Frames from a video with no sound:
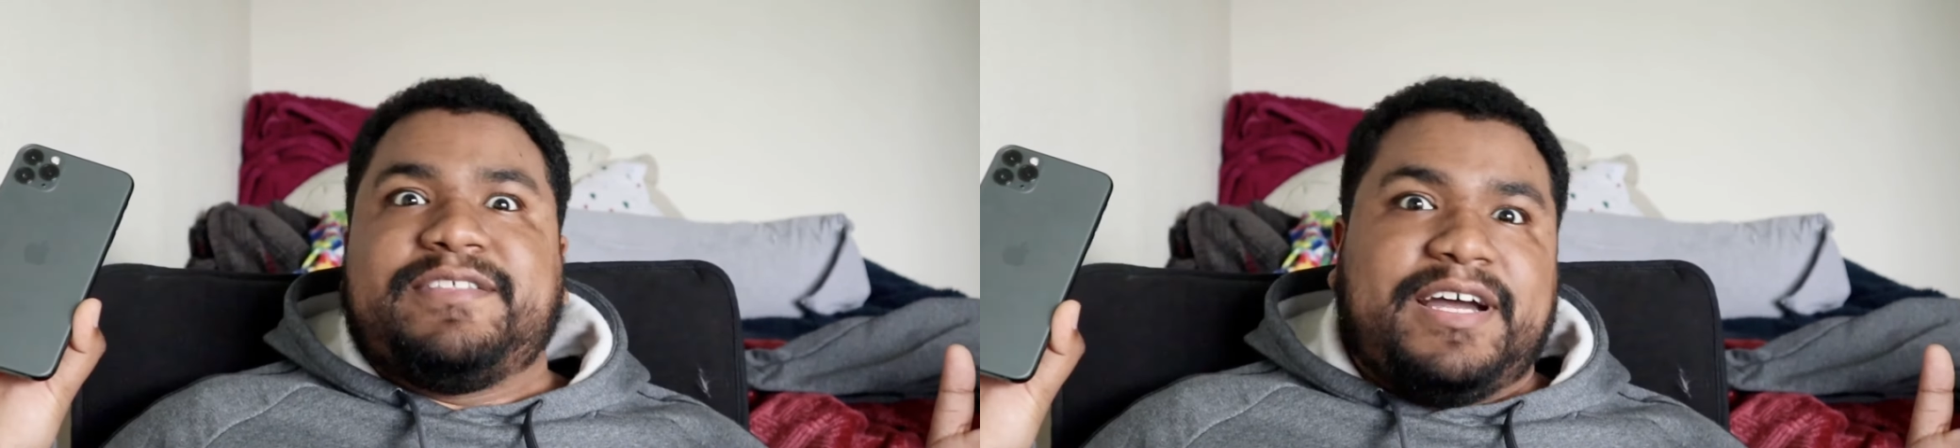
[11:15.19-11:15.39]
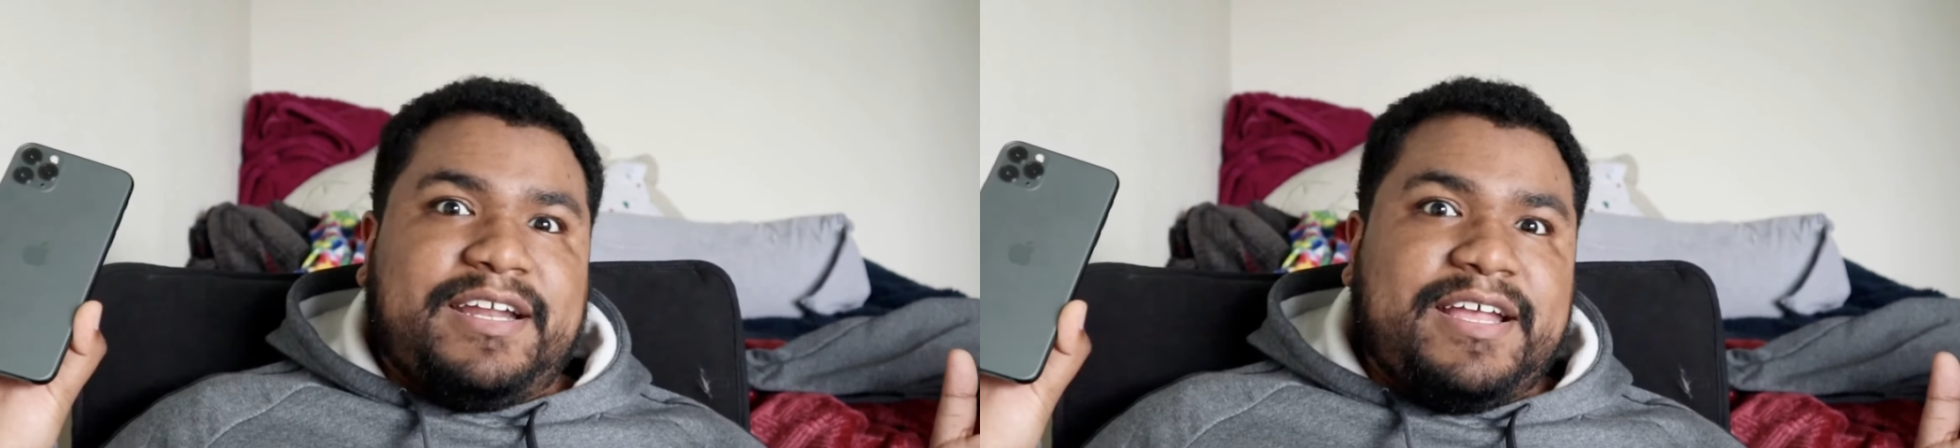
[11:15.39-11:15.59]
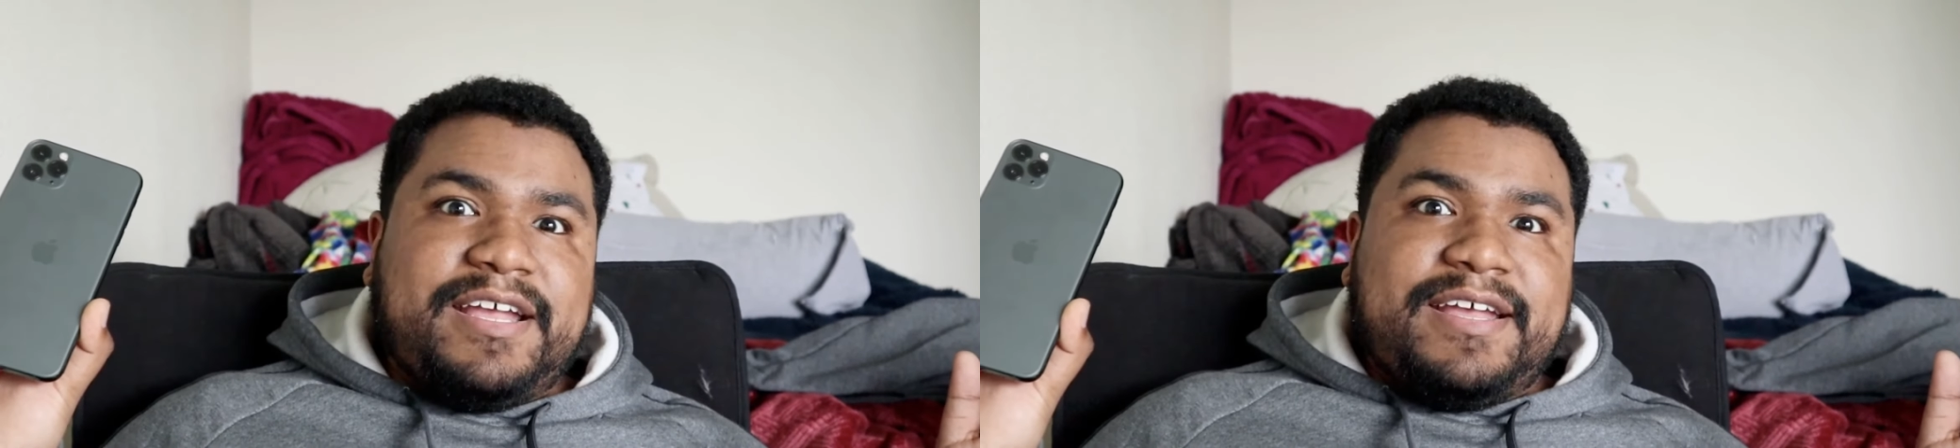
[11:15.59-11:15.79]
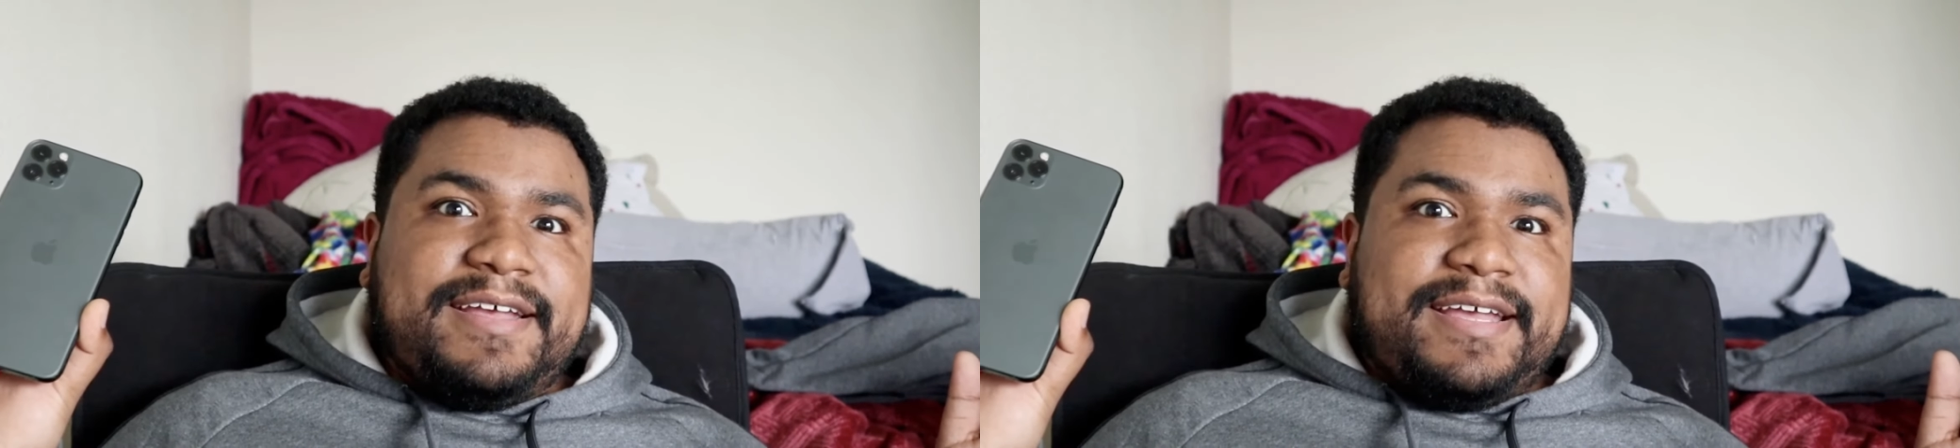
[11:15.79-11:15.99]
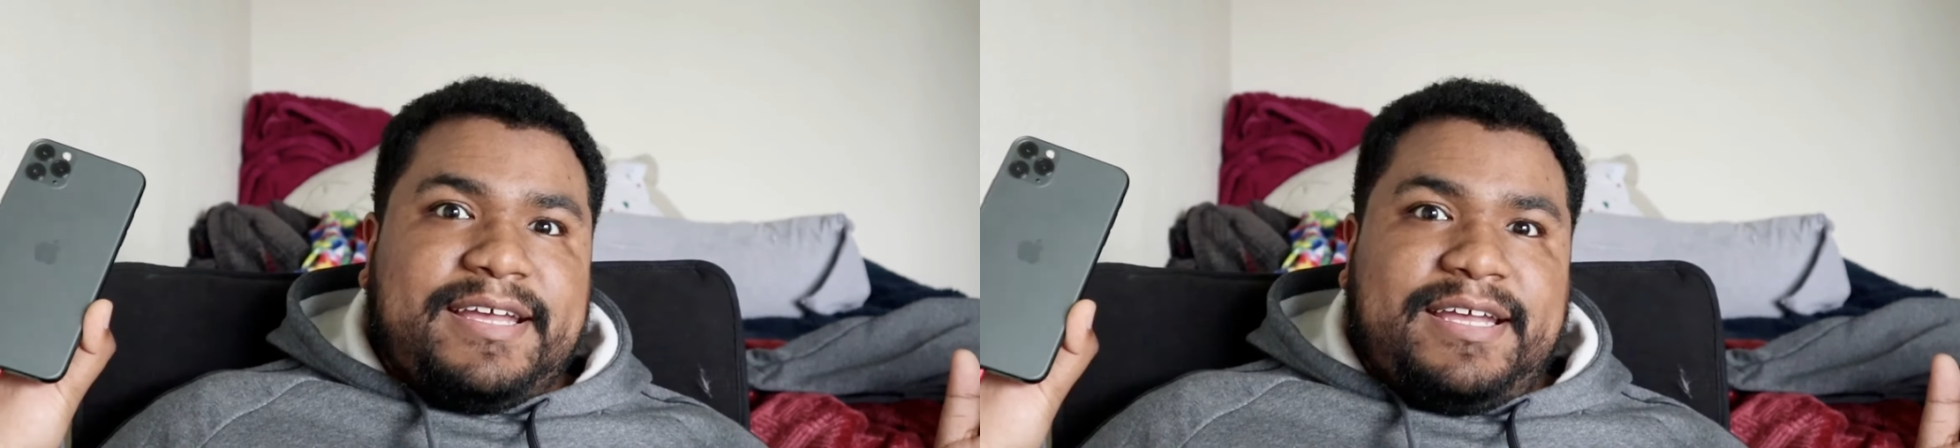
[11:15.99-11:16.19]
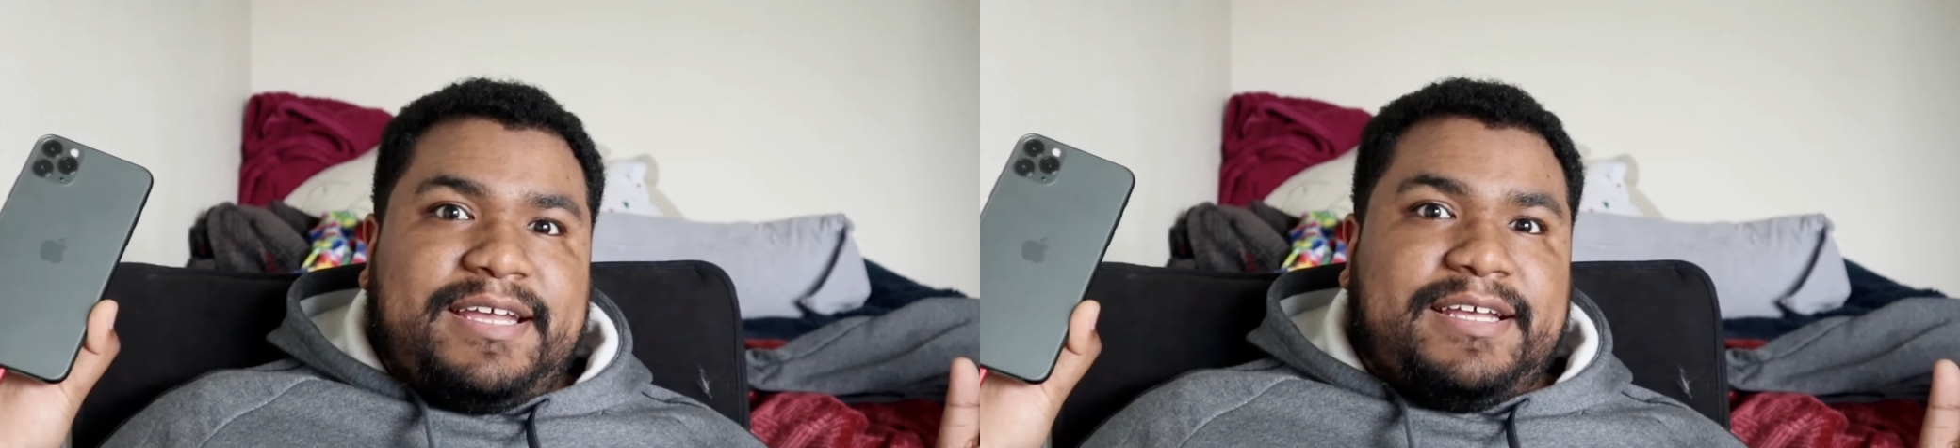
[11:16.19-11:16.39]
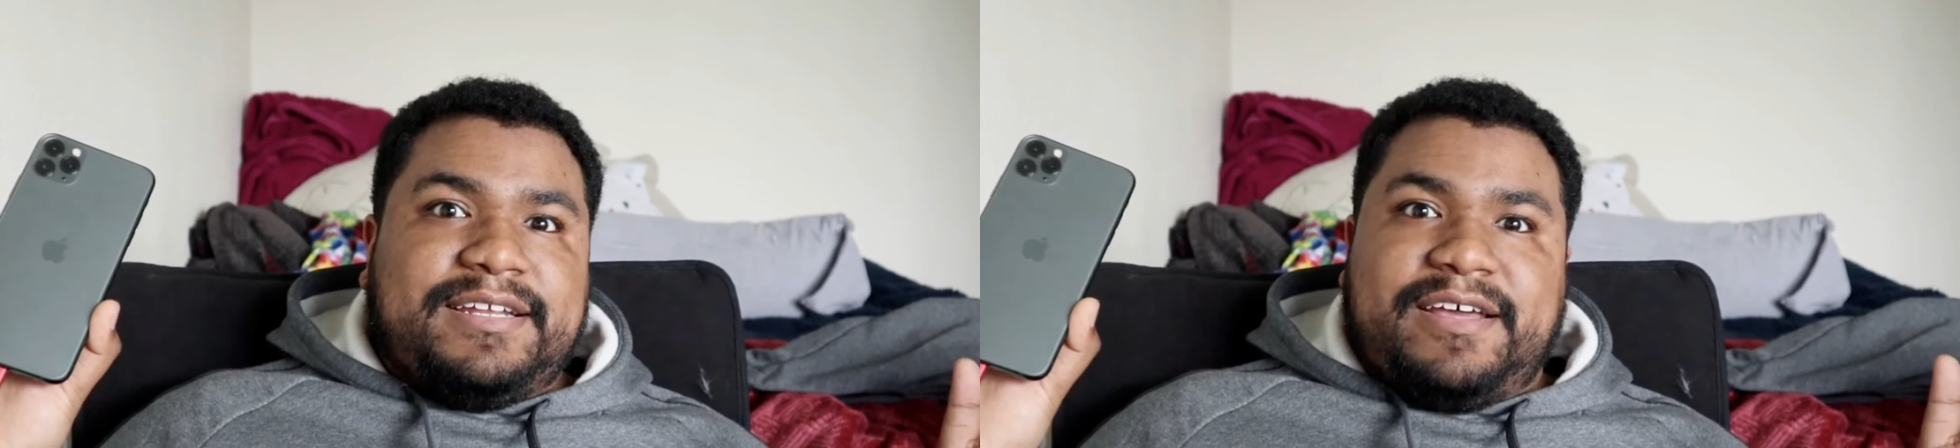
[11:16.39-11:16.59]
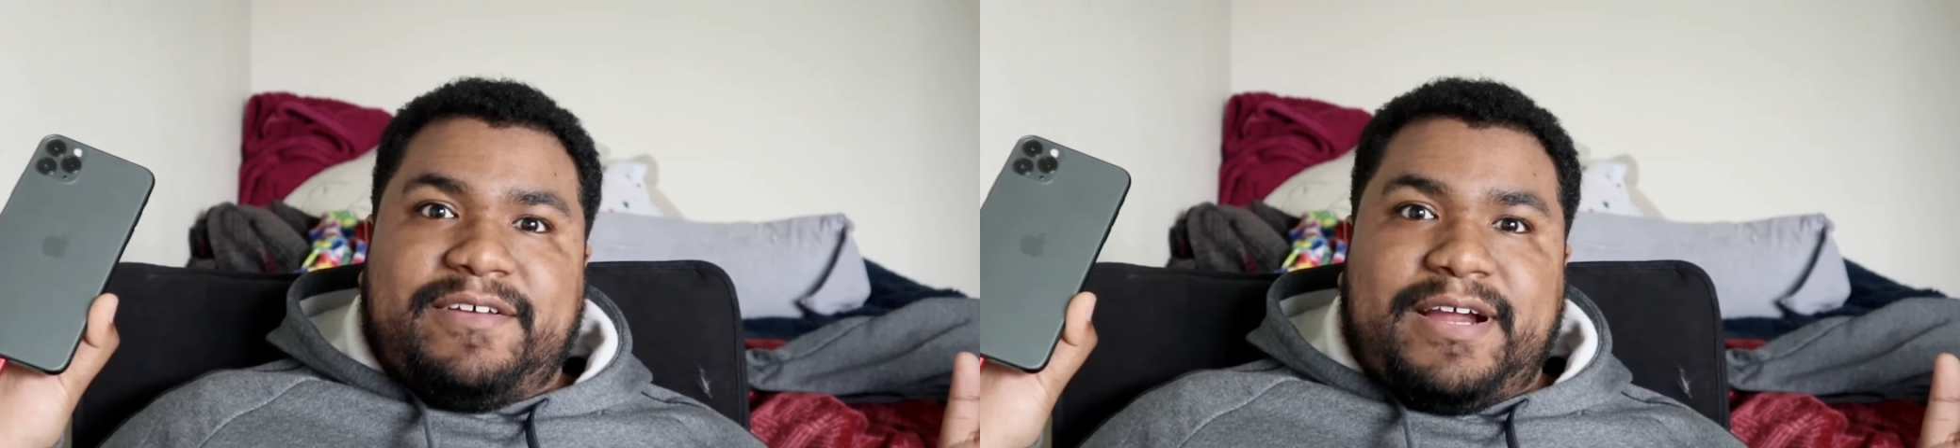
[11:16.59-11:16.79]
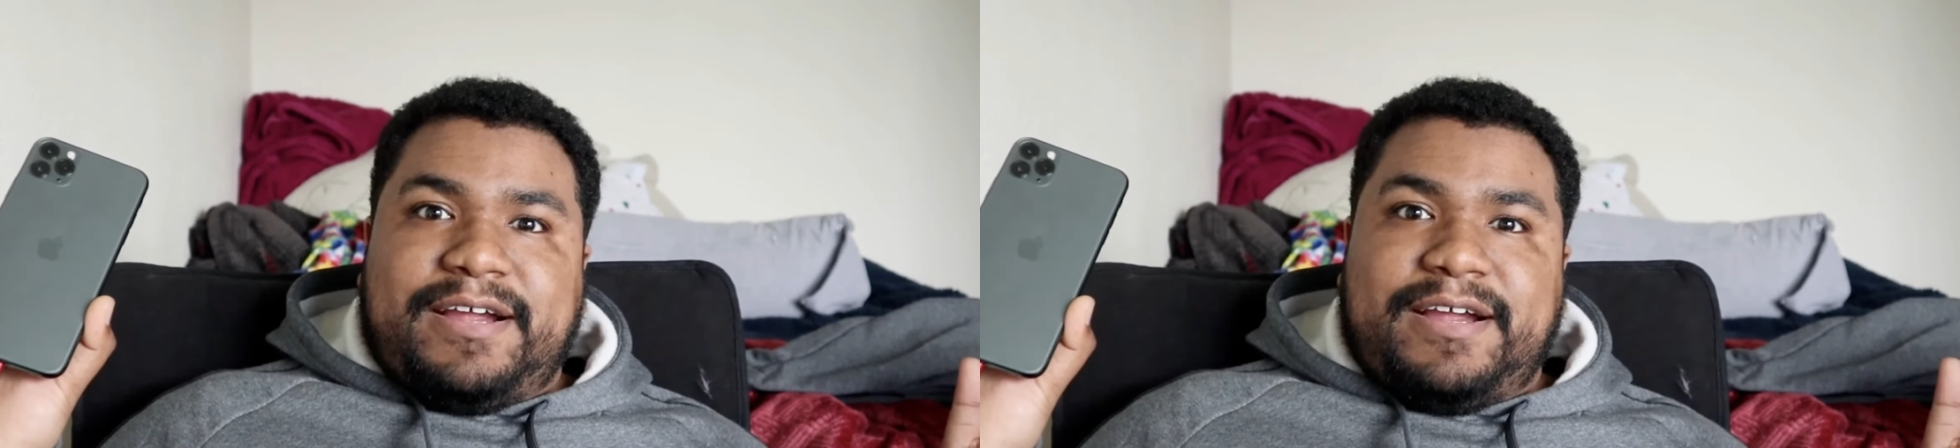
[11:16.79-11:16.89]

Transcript: thought another